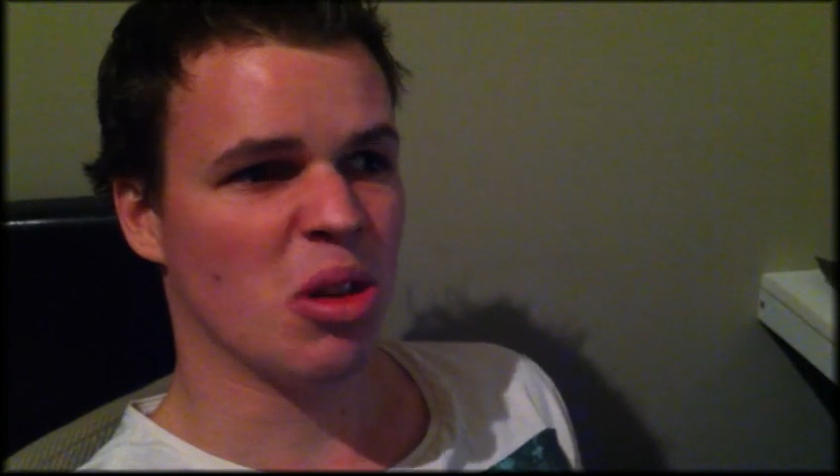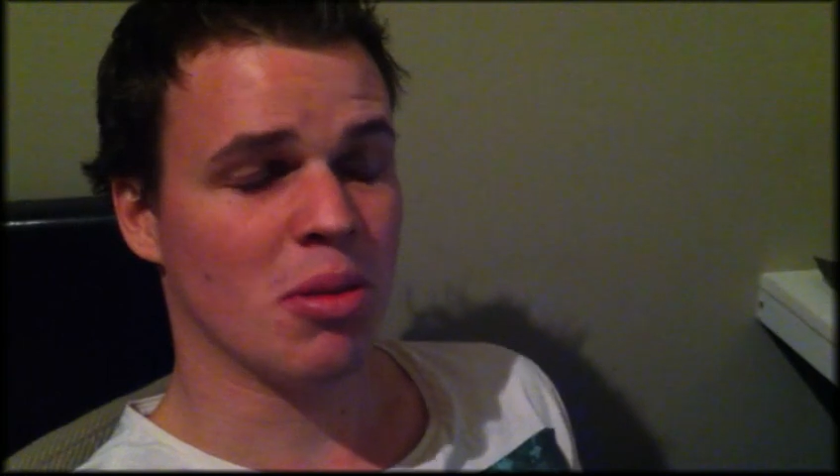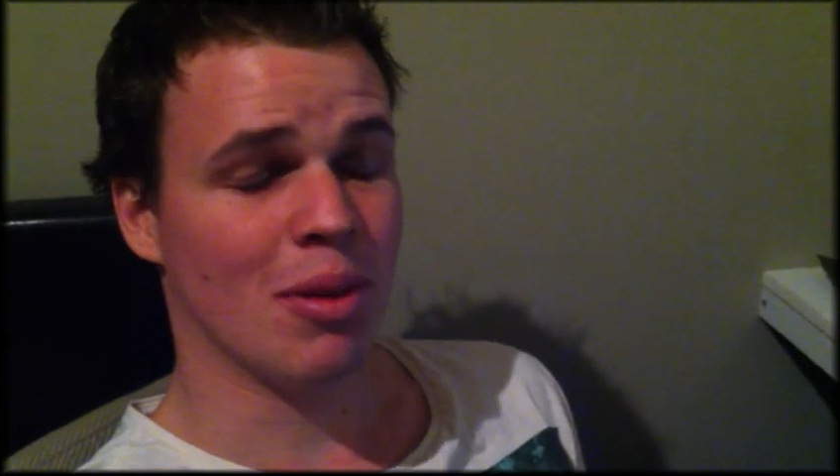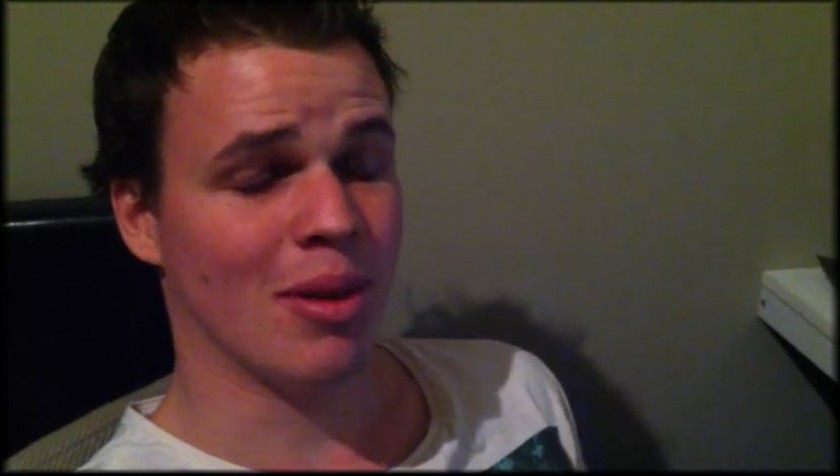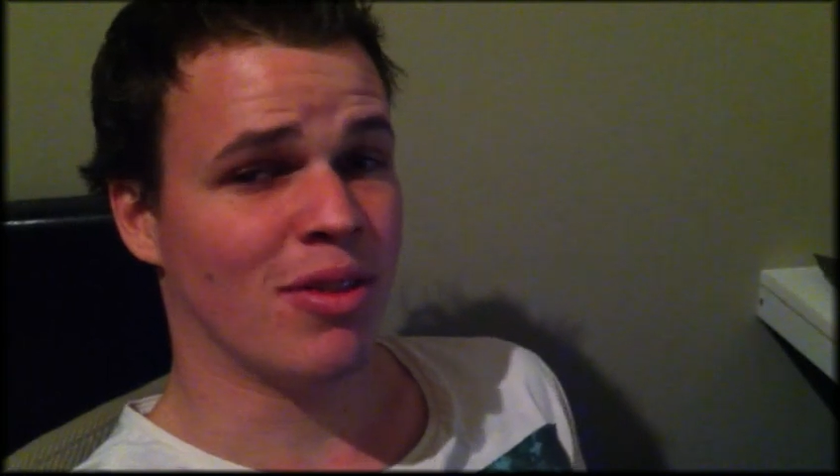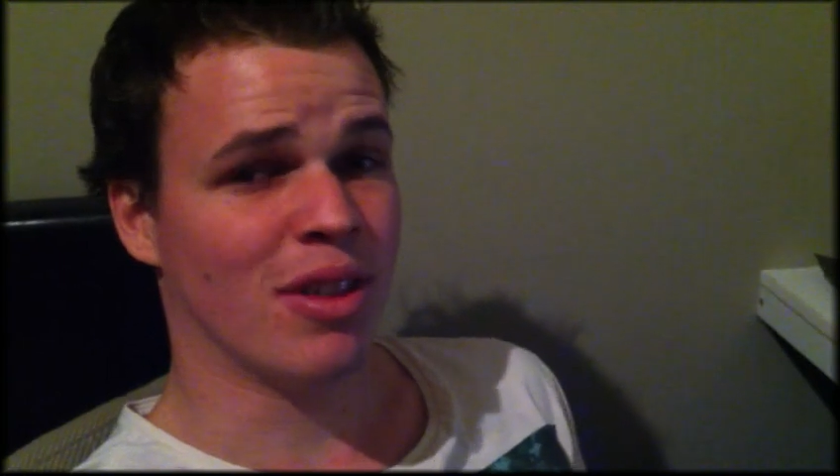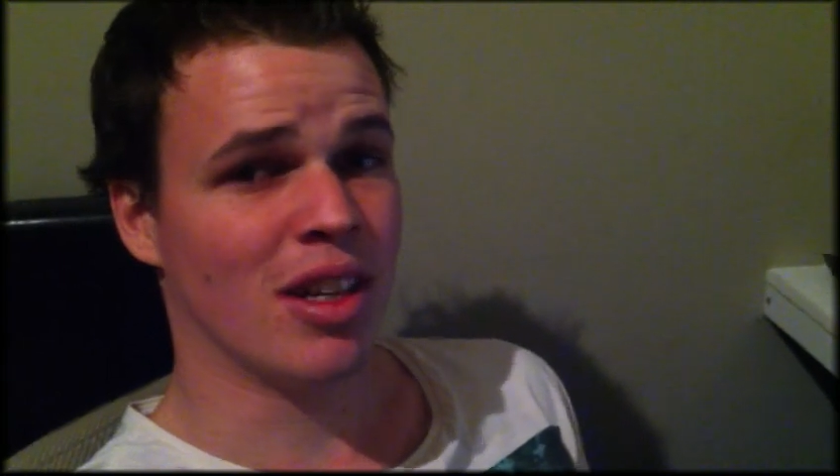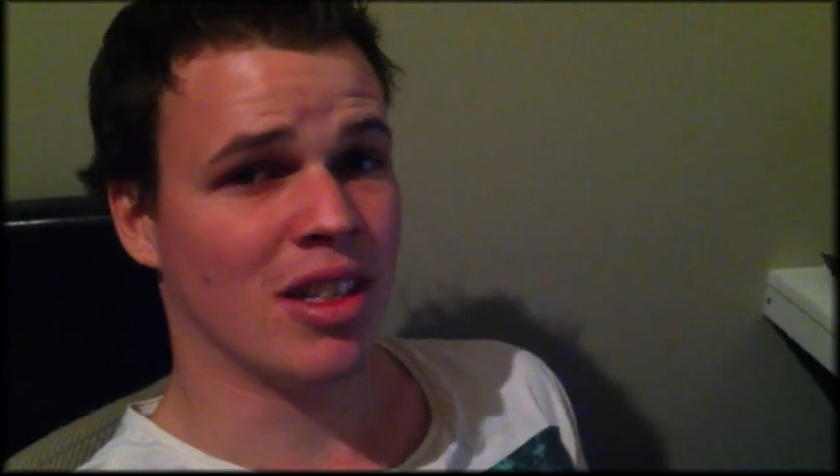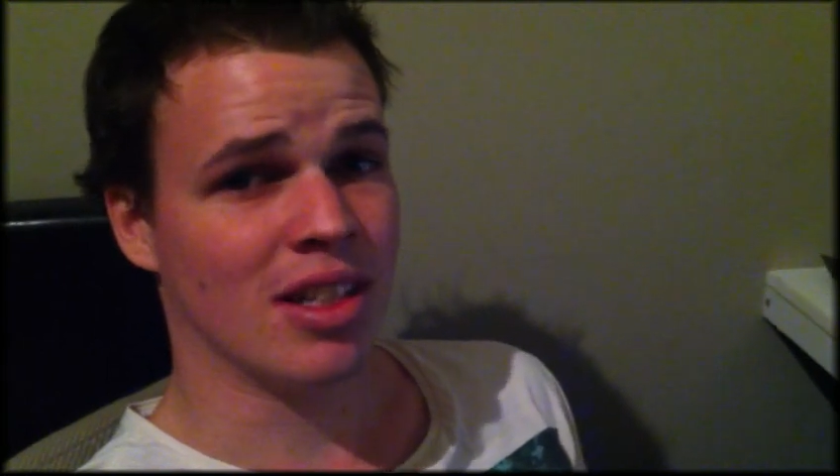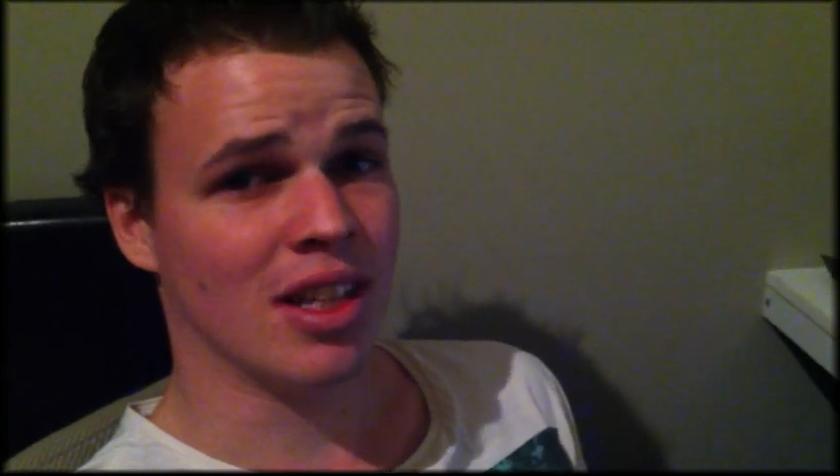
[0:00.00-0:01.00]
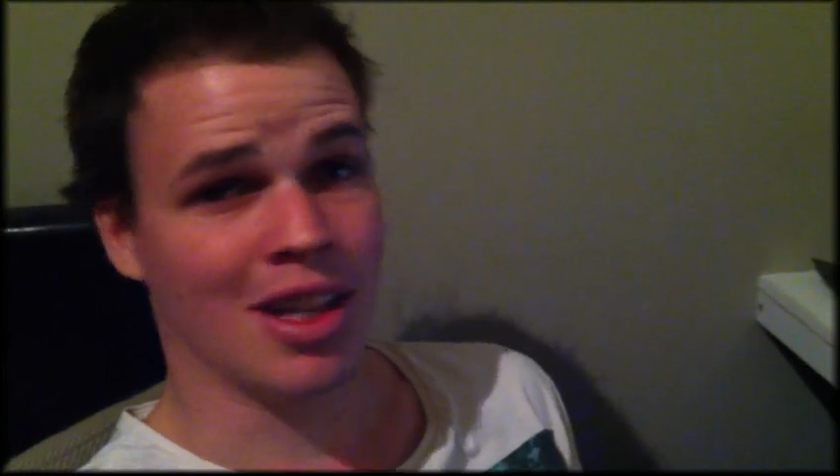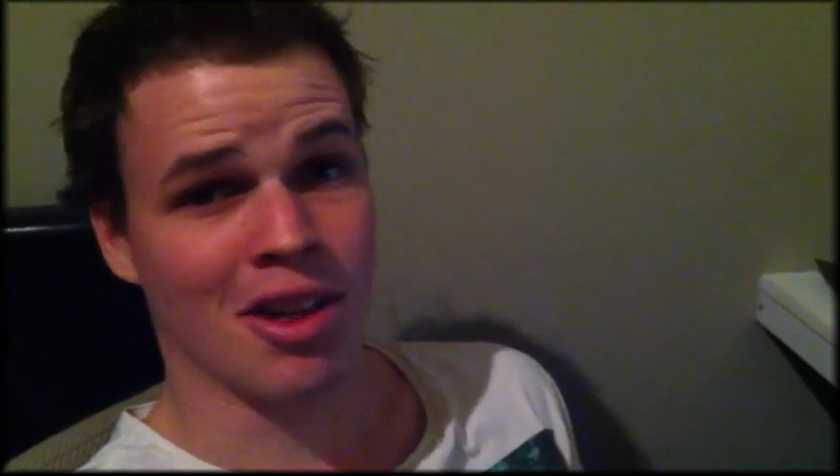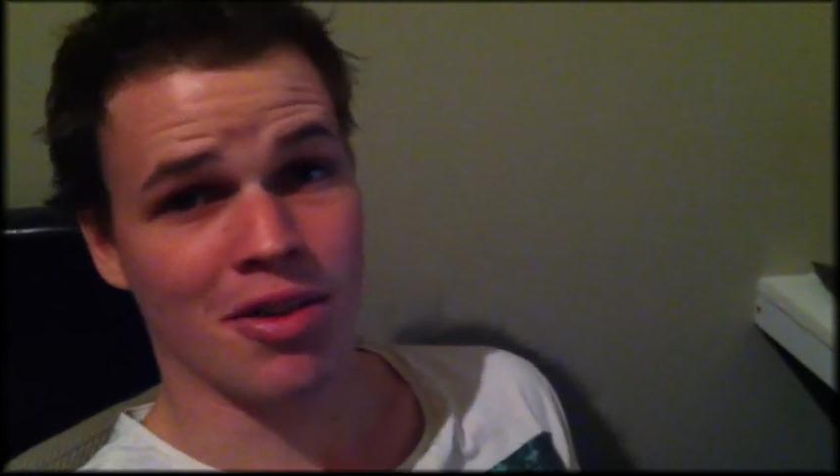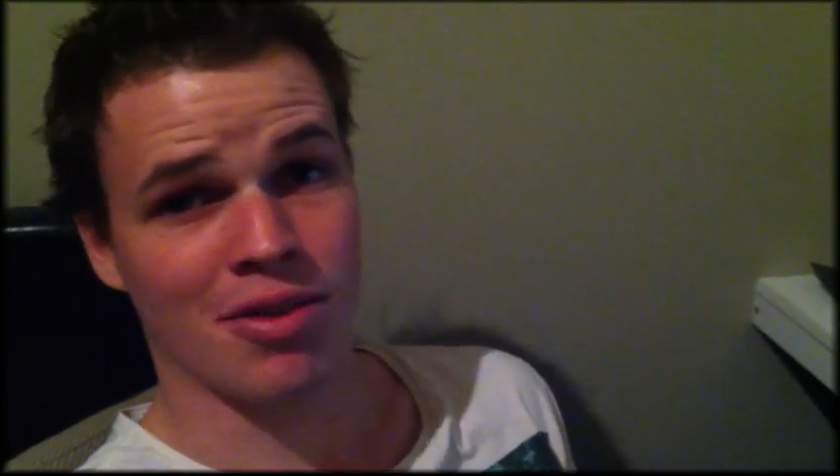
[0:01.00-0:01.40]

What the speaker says: talking about my friends, saying